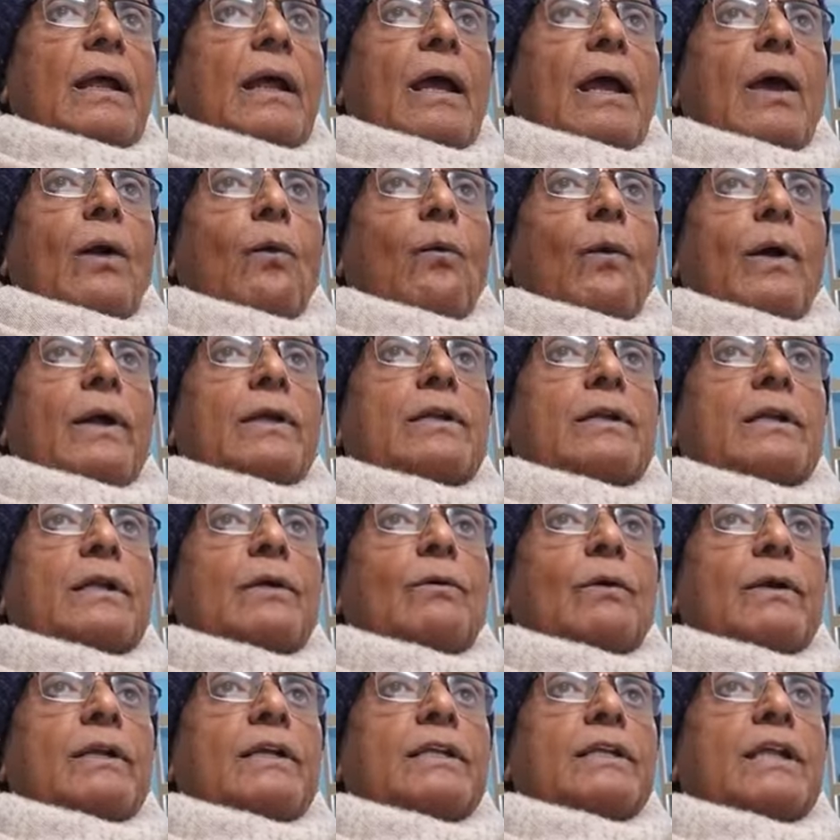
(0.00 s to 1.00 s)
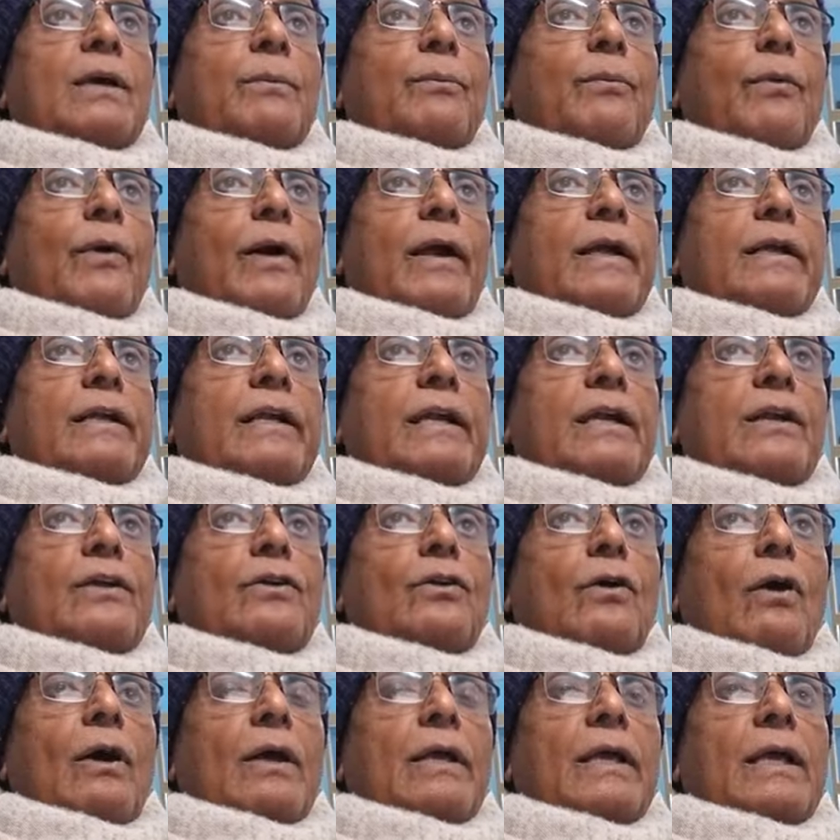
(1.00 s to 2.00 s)
what is the point in
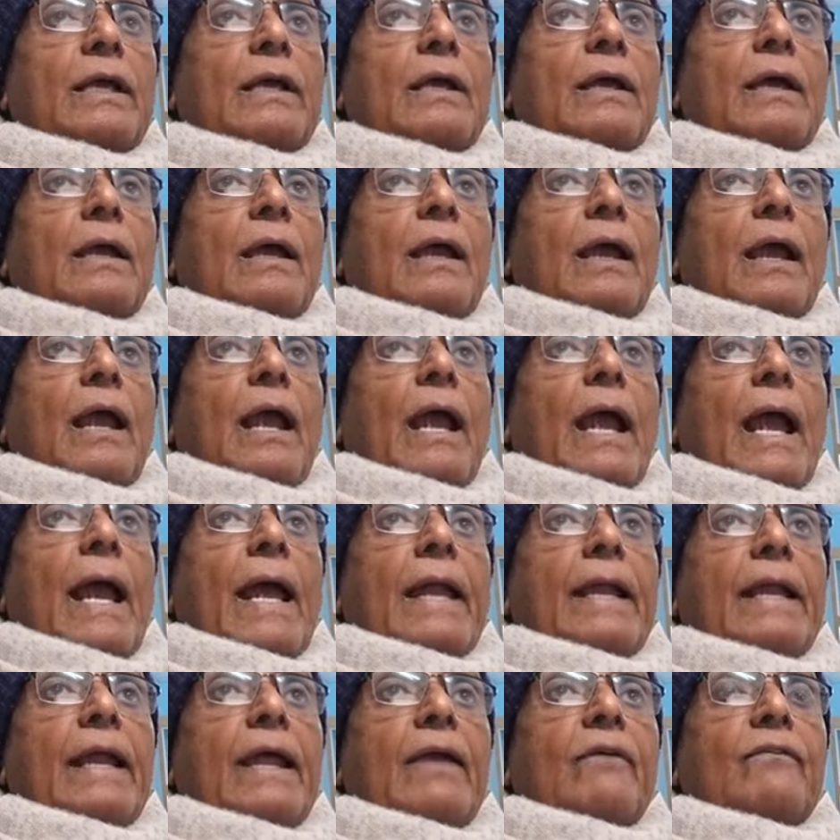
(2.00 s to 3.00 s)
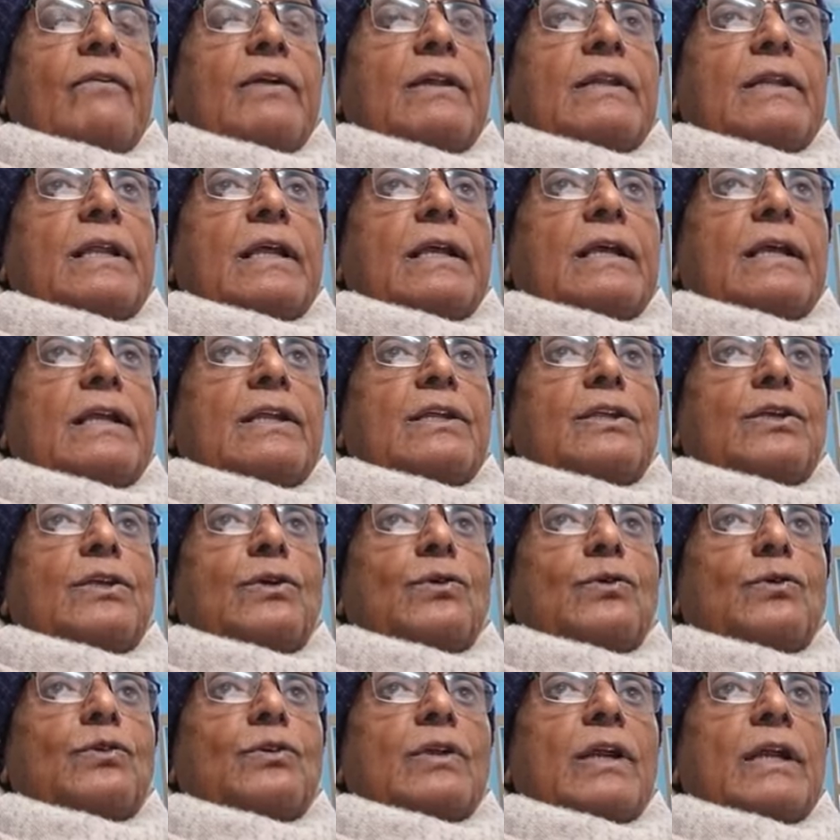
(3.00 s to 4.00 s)
talking, and everything is
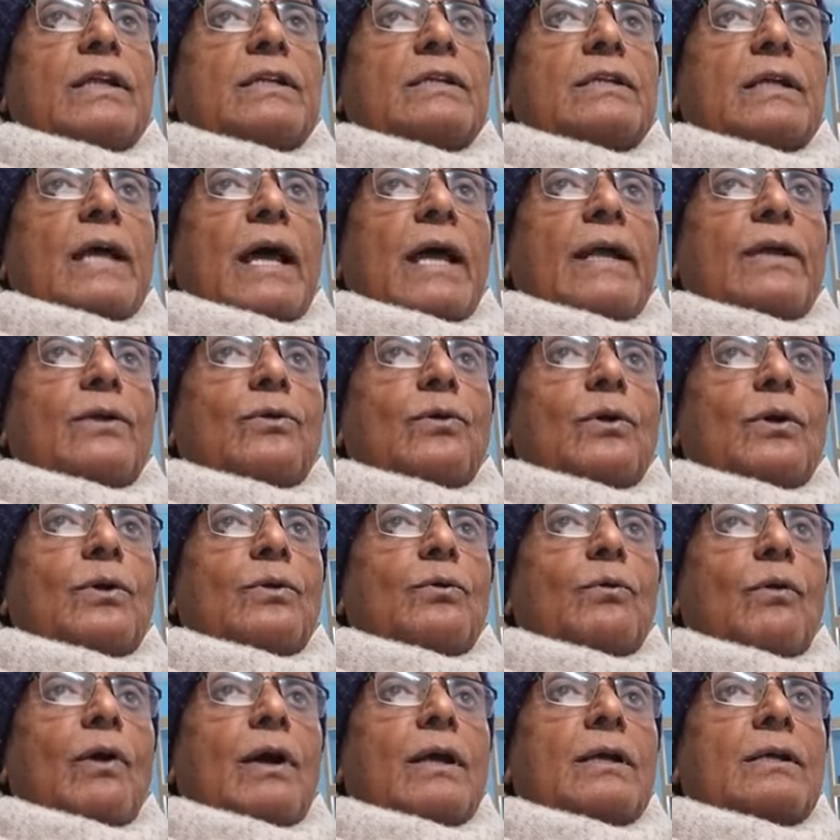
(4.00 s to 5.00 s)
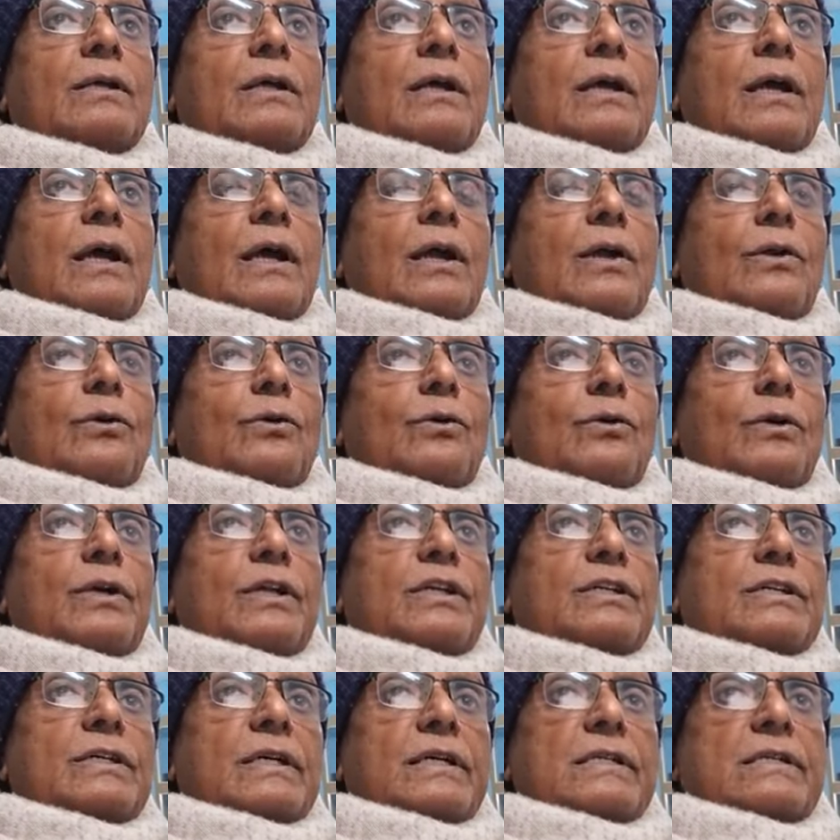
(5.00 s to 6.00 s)
useless, I don't want to
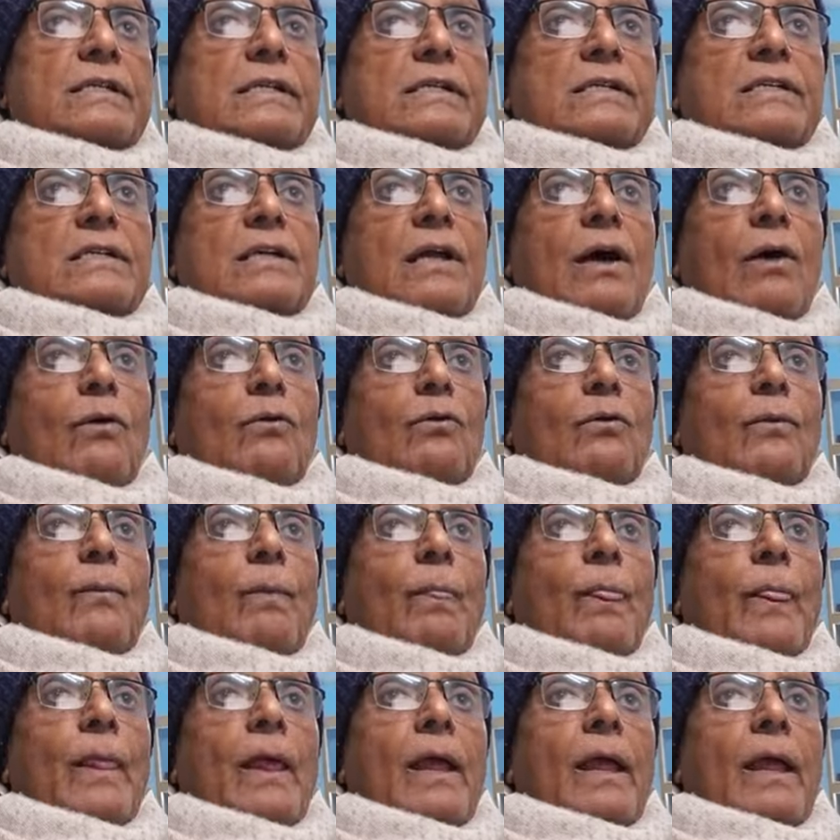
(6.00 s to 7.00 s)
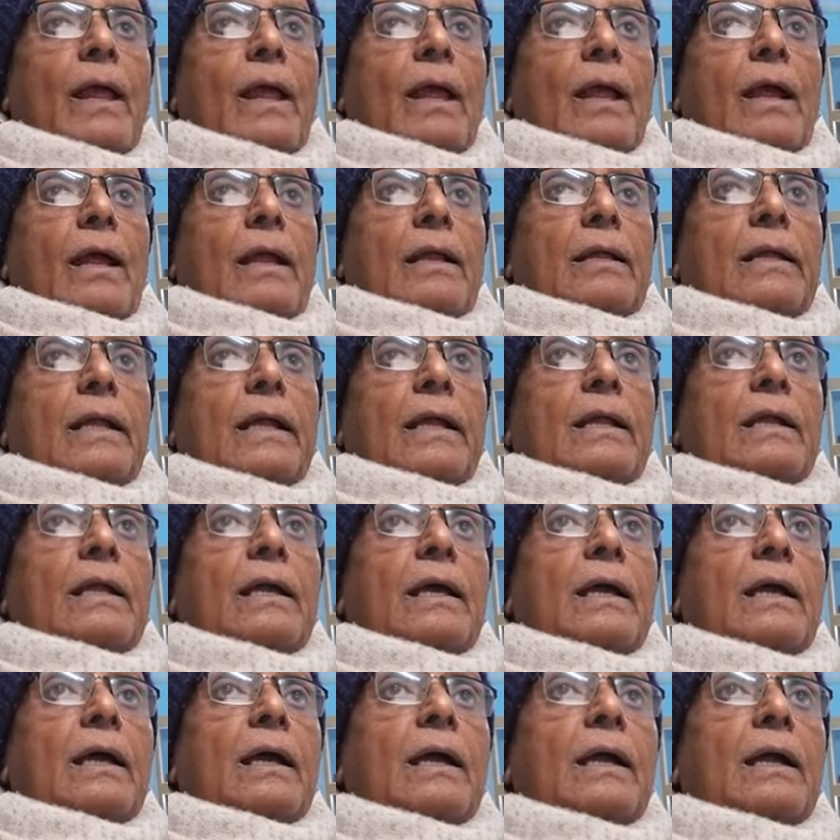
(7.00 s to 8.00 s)
discuss it now. Then
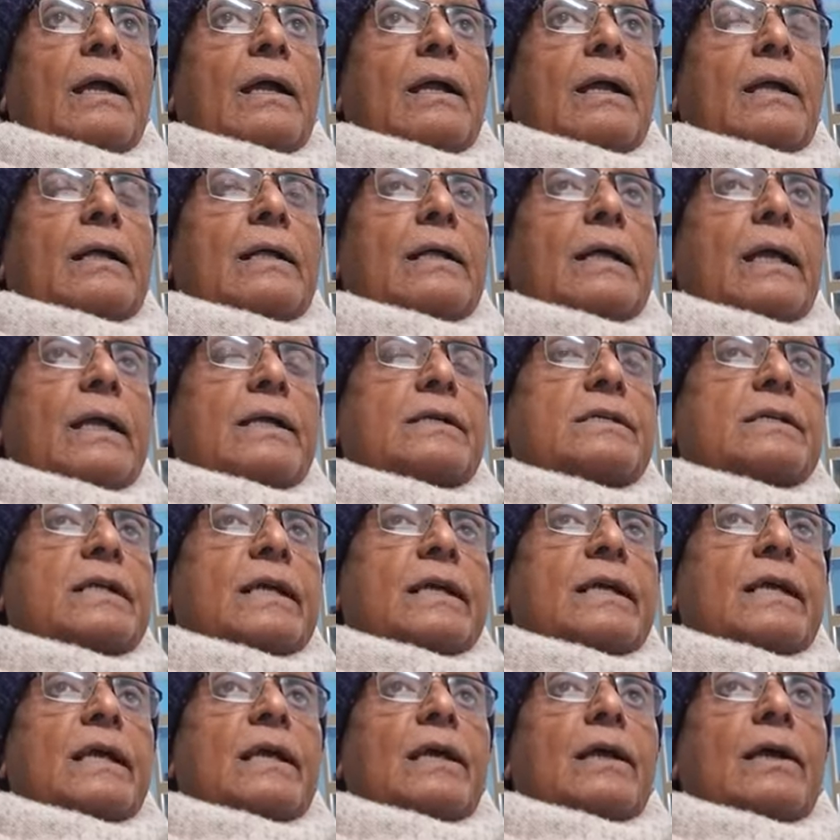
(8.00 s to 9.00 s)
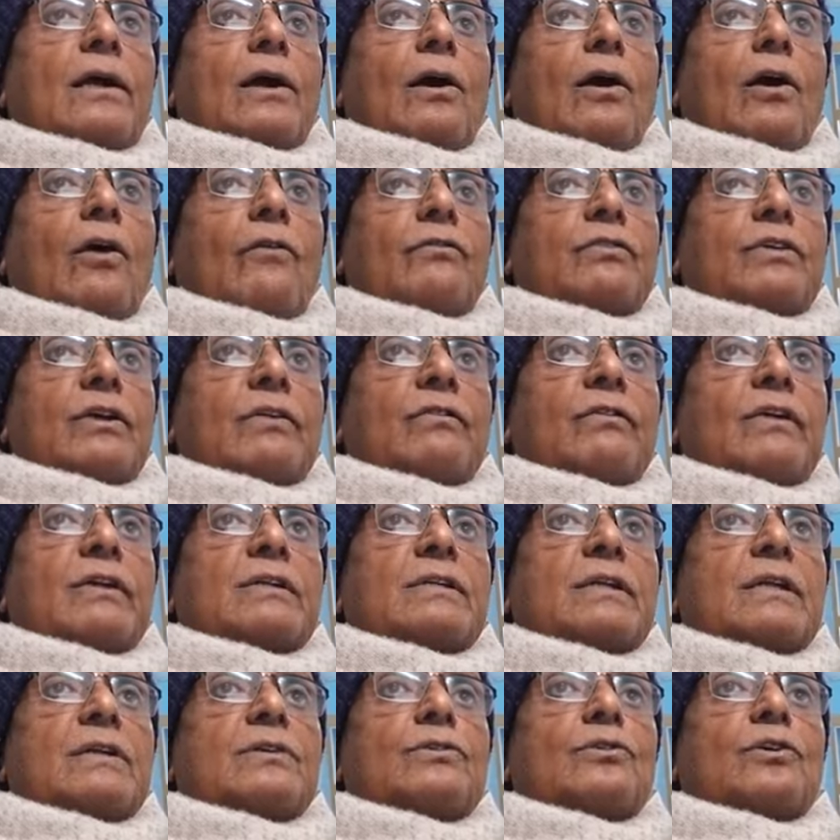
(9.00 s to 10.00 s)
case-taking
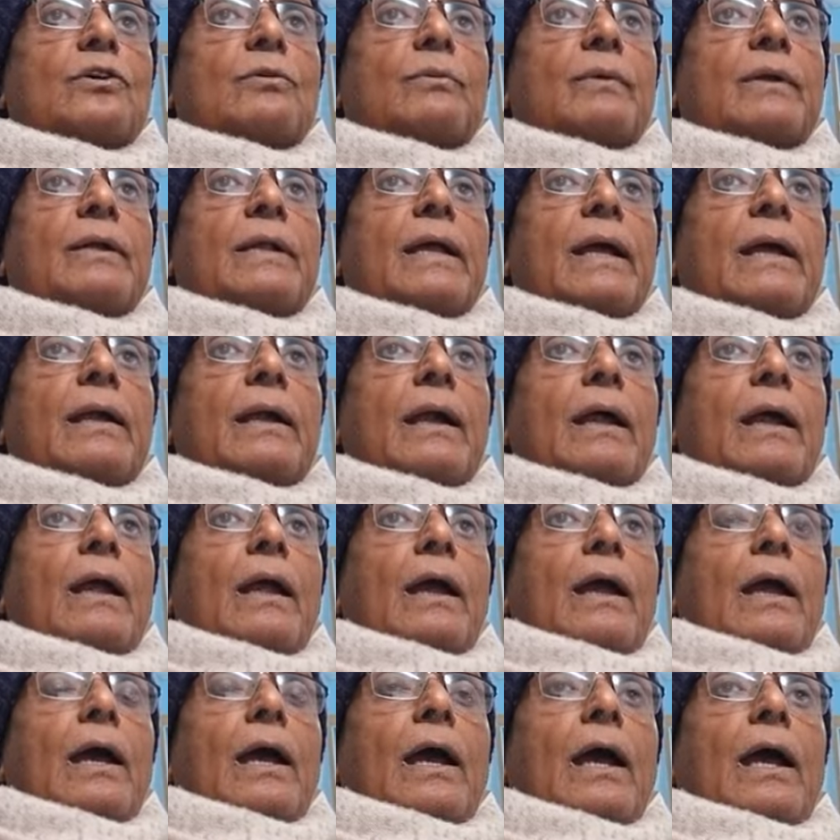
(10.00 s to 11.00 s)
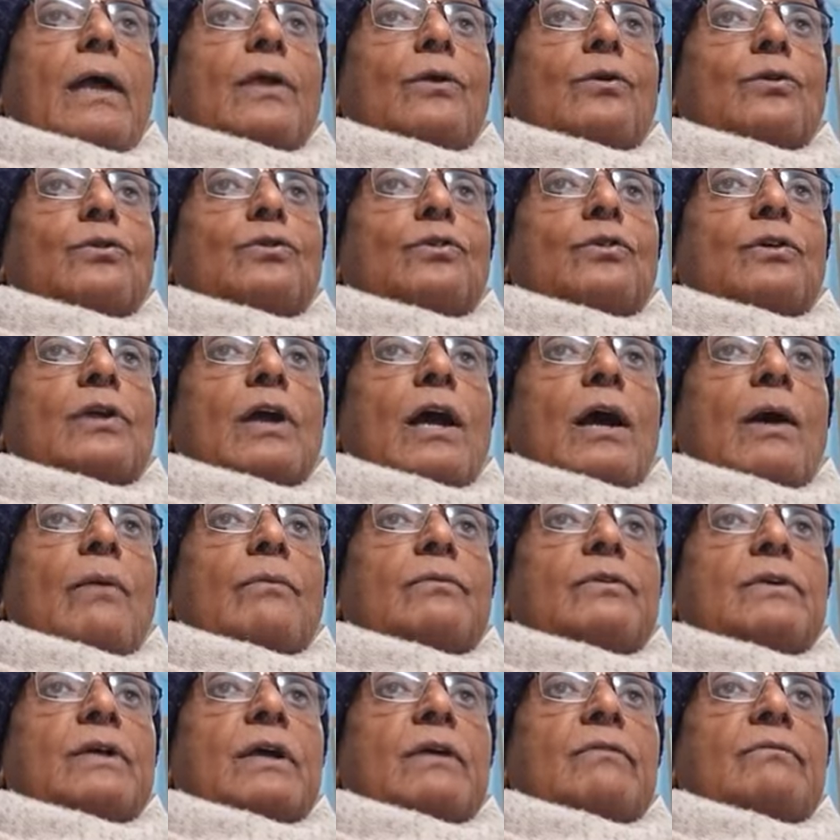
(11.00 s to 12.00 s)
observation should be that you should
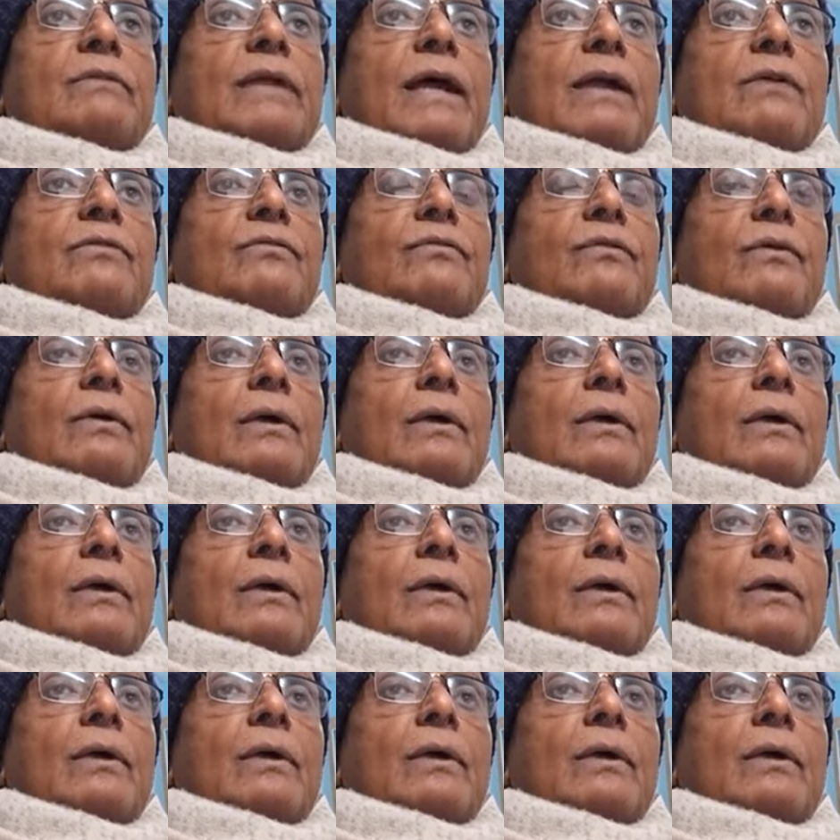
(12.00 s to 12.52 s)
observe that